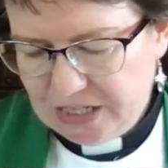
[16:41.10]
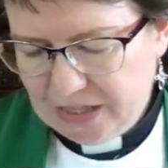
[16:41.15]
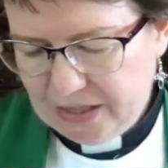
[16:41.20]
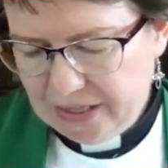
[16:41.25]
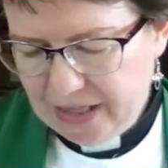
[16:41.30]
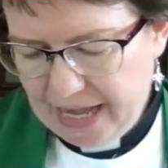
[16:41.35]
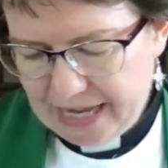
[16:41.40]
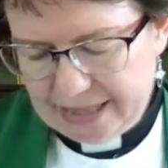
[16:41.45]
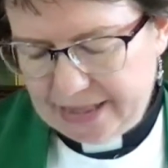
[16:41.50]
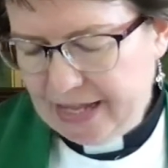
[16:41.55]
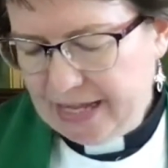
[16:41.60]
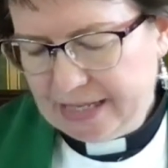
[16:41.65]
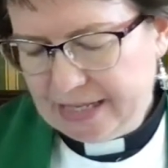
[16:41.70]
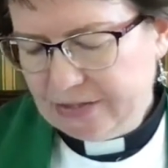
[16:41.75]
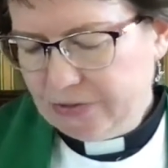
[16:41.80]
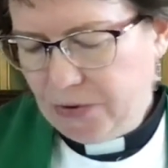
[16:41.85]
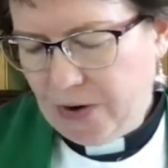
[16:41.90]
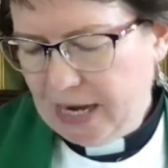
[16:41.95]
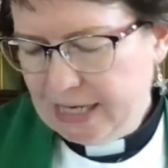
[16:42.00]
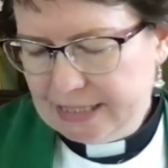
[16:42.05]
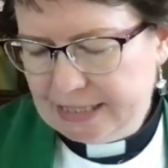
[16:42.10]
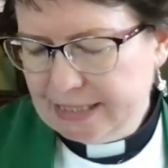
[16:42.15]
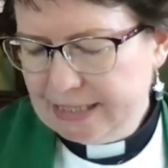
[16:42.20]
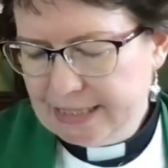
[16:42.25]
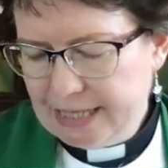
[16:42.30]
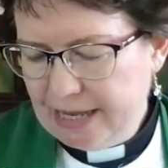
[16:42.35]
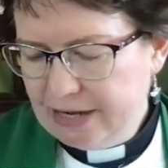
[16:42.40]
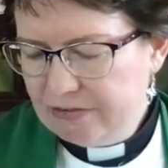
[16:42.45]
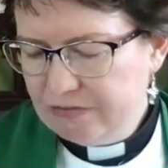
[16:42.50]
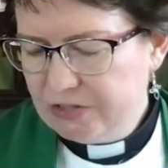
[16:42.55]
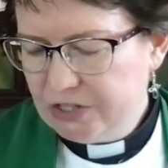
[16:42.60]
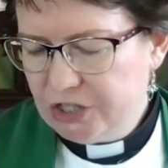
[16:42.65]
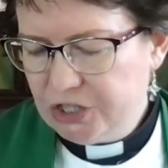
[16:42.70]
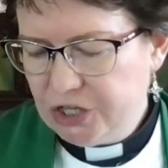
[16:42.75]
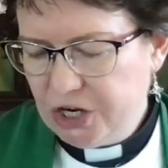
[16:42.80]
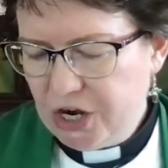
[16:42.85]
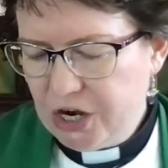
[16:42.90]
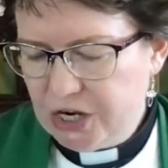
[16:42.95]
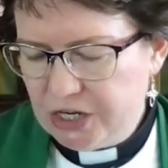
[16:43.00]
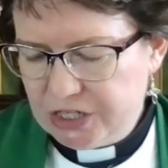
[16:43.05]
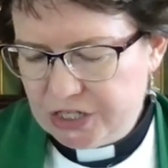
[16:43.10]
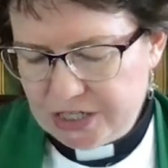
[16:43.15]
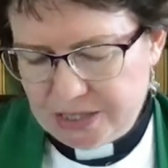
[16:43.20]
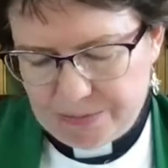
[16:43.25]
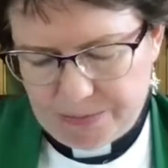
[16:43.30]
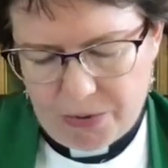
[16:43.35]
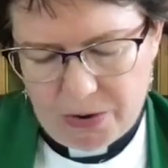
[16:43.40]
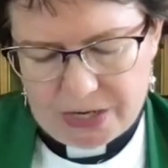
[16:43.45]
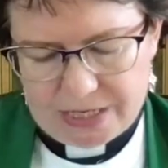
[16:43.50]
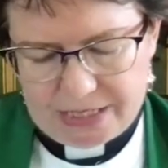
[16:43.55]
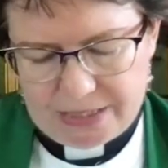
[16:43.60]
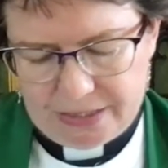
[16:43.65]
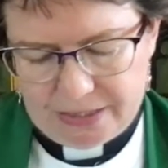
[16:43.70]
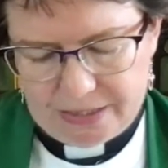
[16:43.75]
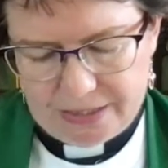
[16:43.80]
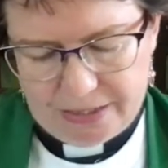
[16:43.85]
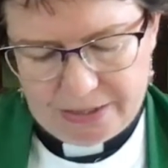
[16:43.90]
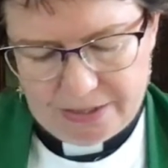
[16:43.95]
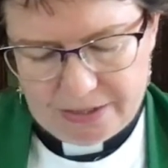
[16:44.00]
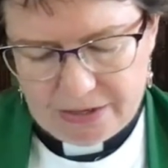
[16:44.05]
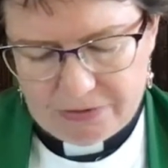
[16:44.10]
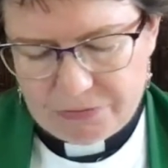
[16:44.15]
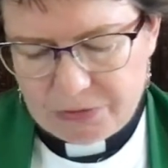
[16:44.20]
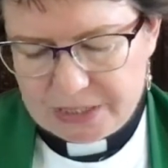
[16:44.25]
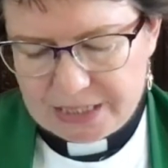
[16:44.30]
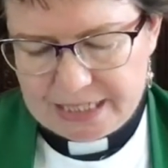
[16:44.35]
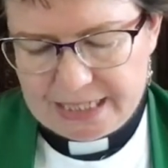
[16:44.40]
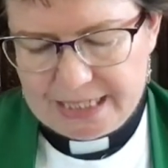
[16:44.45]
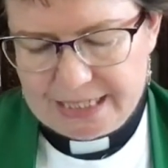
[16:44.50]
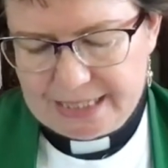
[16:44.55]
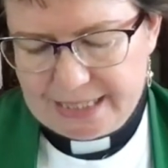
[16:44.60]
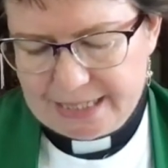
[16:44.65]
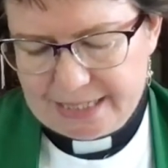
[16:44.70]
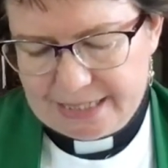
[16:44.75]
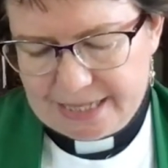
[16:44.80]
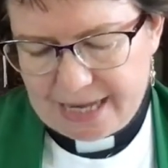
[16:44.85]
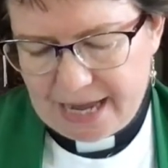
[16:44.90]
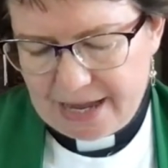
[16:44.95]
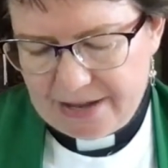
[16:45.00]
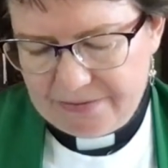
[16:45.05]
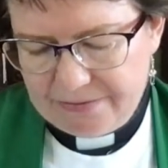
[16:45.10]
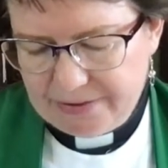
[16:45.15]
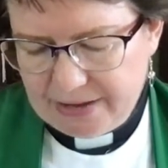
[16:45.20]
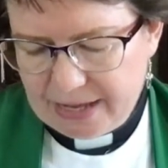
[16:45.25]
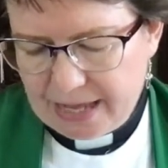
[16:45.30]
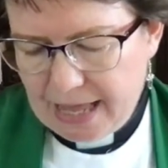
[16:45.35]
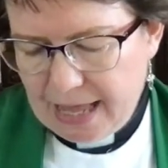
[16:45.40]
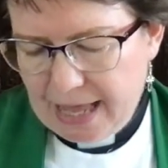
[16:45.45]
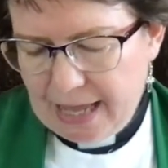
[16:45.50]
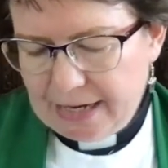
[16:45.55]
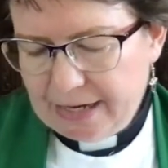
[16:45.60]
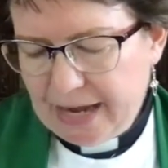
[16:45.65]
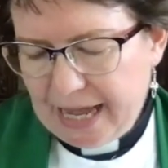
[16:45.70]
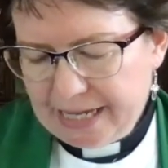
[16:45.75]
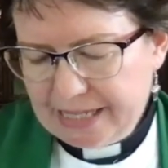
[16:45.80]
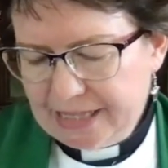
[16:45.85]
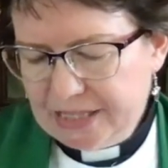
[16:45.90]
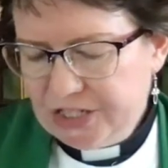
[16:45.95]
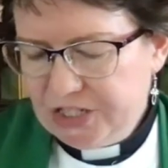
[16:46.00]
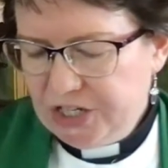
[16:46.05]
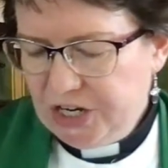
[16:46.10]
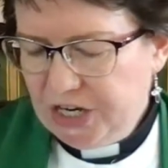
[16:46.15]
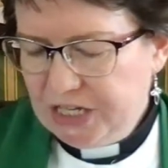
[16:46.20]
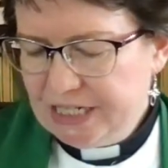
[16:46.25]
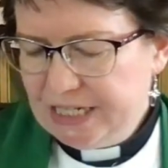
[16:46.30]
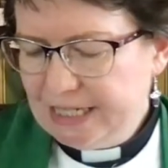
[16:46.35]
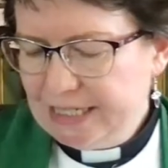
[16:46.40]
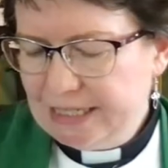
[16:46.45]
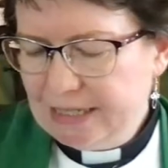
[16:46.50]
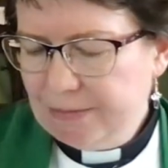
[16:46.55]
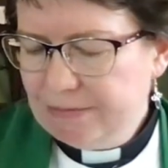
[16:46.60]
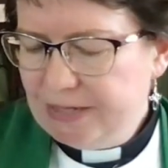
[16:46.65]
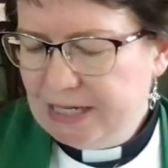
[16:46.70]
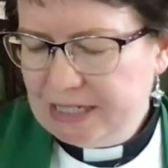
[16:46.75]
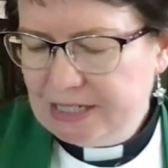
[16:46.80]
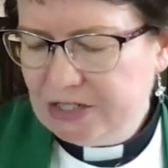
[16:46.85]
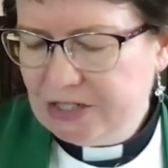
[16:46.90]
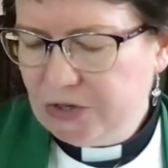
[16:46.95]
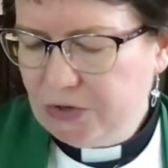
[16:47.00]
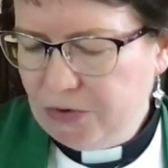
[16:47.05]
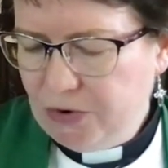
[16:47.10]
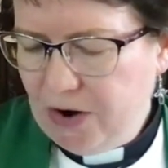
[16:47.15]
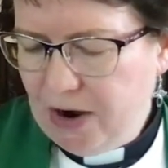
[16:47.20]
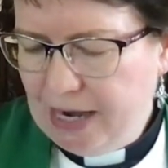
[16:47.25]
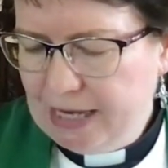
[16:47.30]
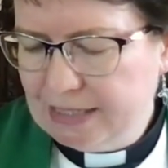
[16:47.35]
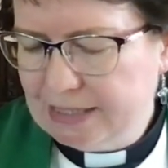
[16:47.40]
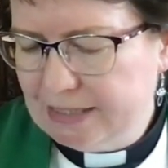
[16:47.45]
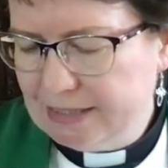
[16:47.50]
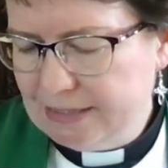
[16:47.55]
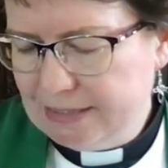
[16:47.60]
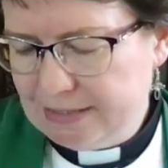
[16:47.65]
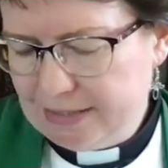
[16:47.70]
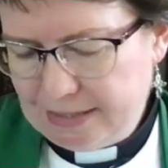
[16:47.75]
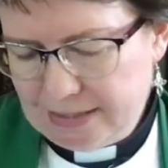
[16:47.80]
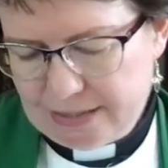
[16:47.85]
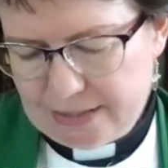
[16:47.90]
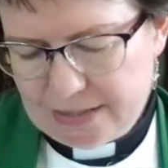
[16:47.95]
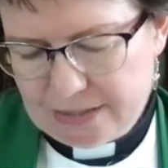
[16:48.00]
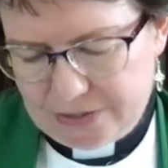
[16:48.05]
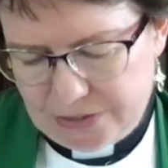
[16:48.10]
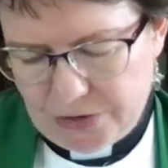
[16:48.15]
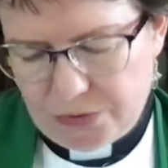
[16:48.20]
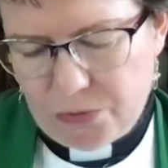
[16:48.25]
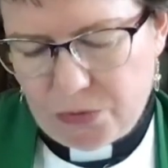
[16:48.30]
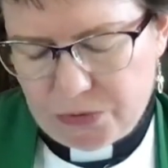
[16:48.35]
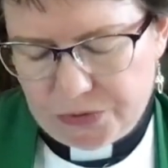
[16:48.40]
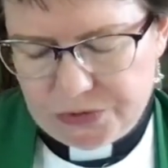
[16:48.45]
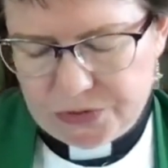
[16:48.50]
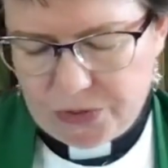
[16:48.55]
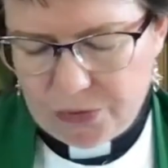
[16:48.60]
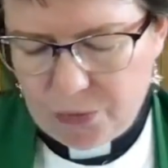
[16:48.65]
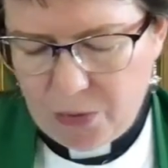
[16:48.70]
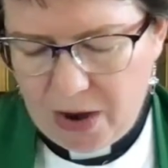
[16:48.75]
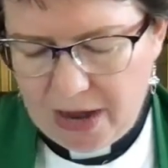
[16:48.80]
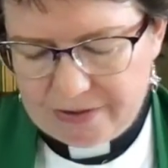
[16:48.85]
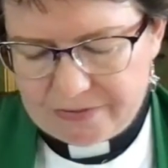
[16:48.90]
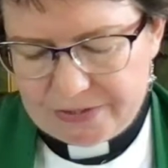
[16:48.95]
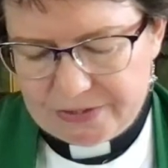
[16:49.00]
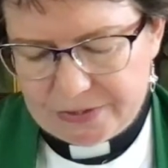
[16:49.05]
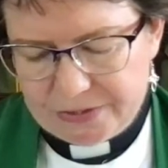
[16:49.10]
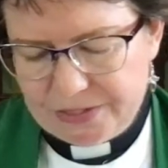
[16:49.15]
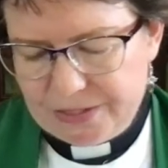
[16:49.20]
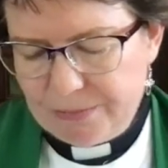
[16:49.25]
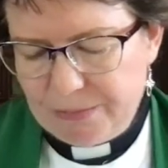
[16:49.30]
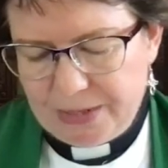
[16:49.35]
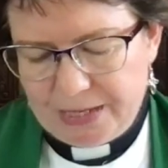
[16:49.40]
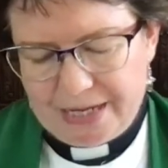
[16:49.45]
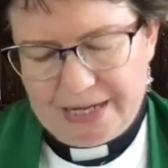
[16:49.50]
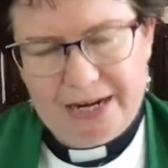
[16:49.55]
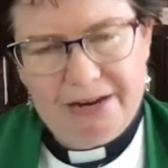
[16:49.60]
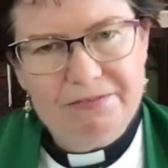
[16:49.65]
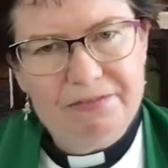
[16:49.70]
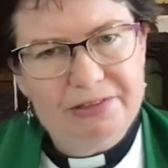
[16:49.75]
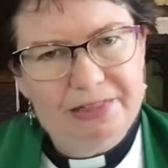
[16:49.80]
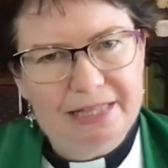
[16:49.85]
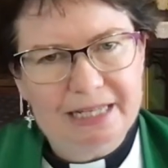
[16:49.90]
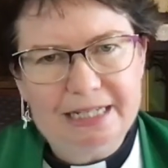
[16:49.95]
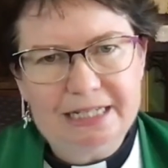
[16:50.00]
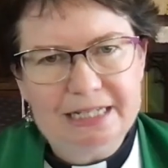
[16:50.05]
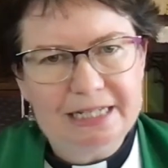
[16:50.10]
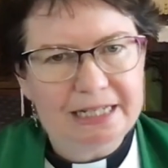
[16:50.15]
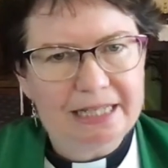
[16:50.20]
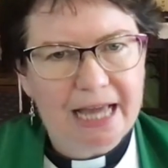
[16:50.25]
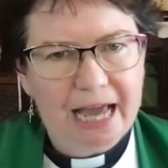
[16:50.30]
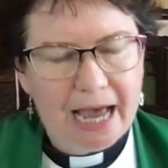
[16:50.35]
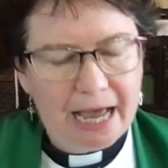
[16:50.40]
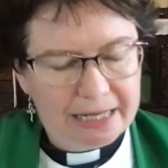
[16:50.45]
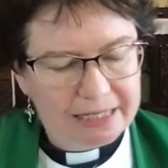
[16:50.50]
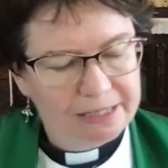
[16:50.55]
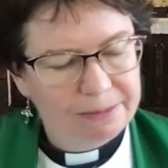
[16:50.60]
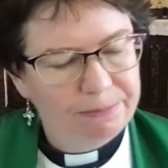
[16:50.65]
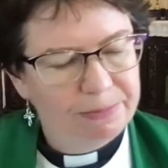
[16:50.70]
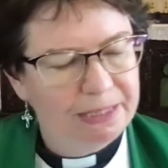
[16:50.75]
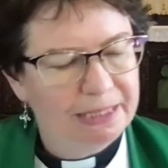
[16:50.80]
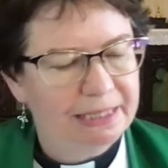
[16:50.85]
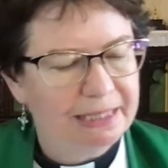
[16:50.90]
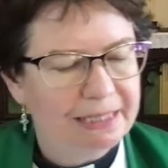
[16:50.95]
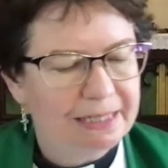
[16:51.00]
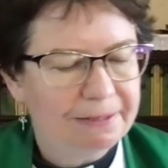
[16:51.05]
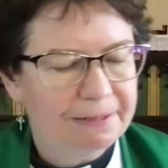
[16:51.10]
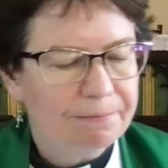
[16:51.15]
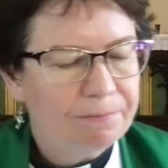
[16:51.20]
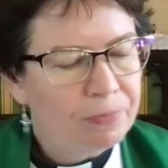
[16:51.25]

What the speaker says: like Christ is the head of the church, the body of which he is the Savior. Like the church is subject to Christ, so also wives ought to be in everything to their husbands.